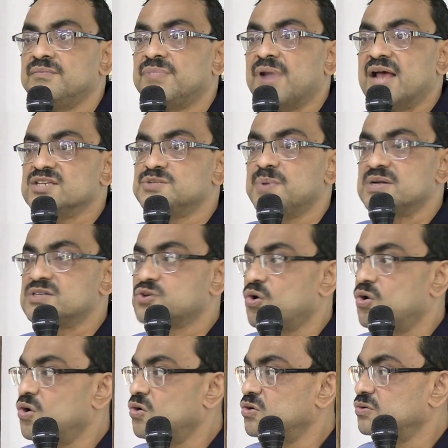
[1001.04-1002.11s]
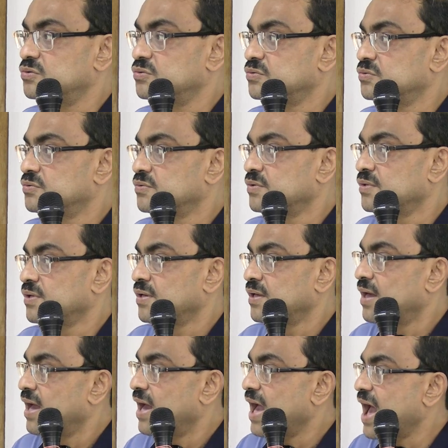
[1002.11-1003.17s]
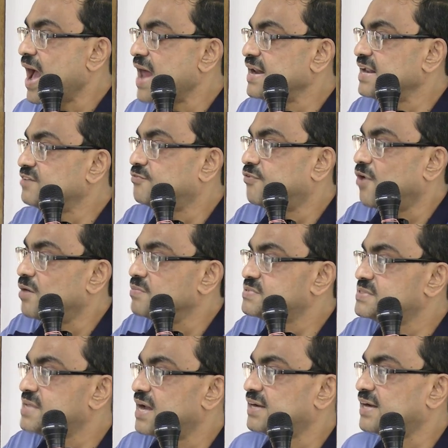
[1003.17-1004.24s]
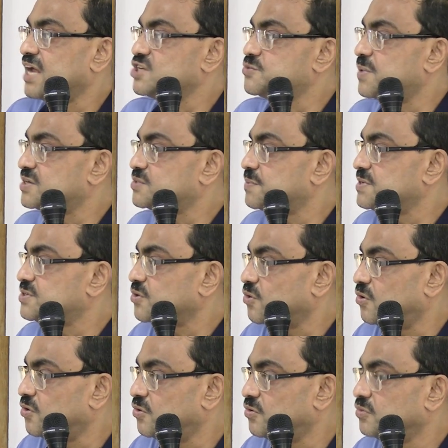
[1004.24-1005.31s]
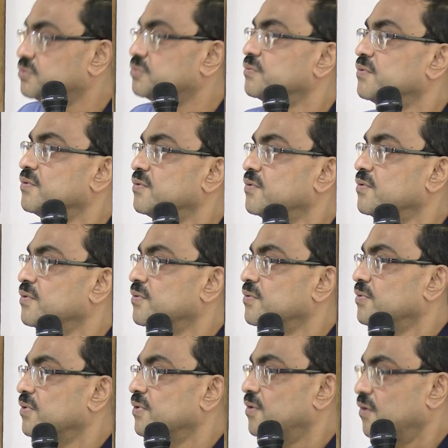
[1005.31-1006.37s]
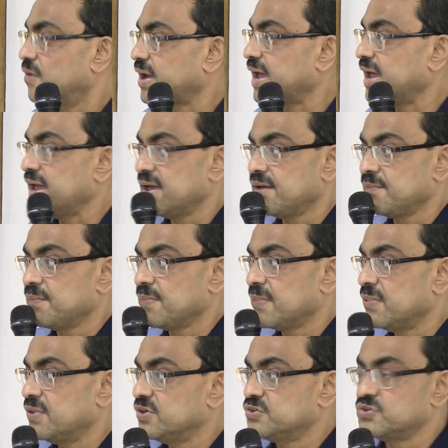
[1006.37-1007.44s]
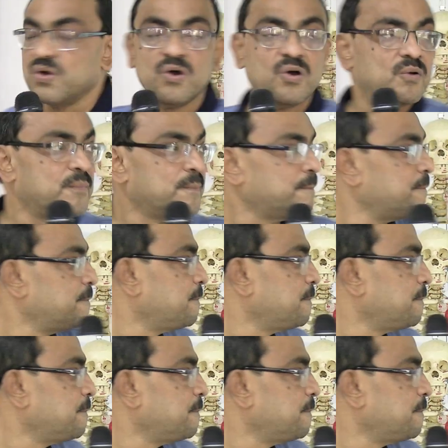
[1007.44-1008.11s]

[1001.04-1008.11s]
transverse colon, and it forms the transverse mesocolon. Okay. So